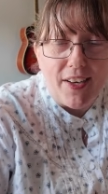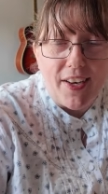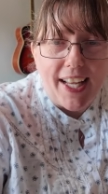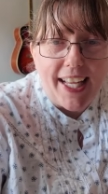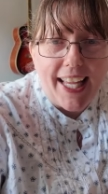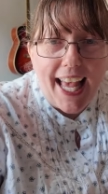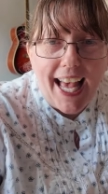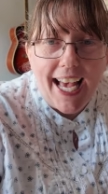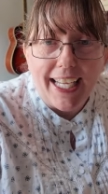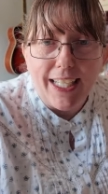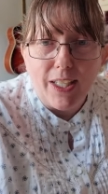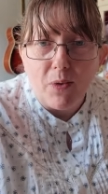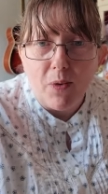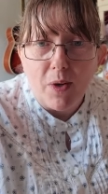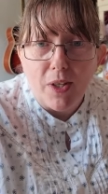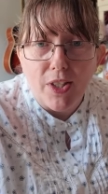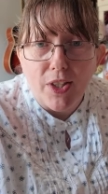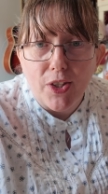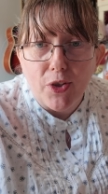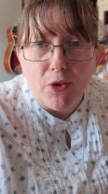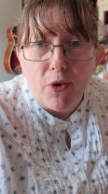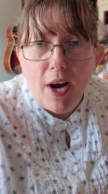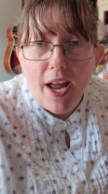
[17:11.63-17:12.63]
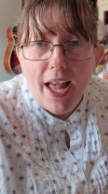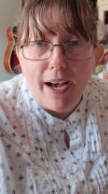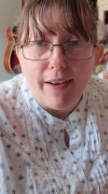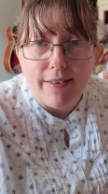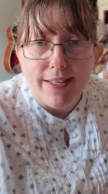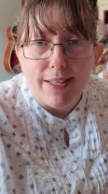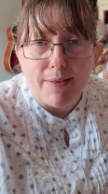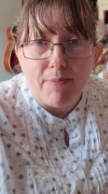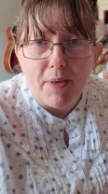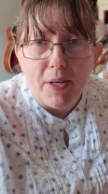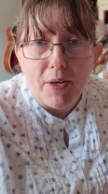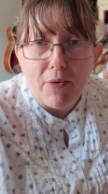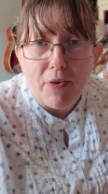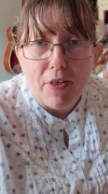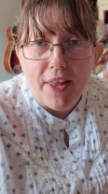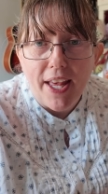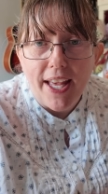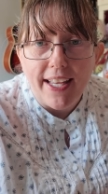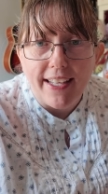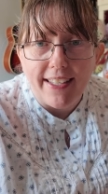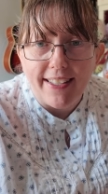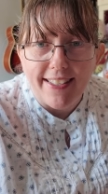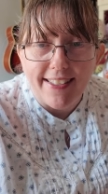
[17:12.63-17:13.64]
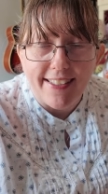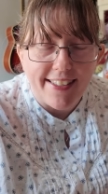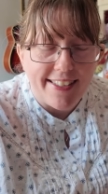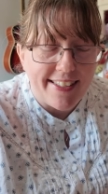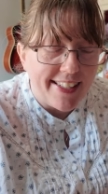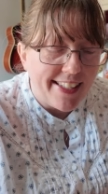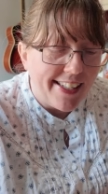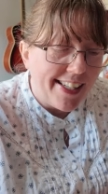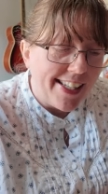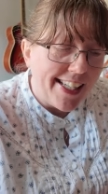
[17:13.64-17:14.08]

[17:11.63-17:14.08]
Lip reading: I kind of want to try out some new things.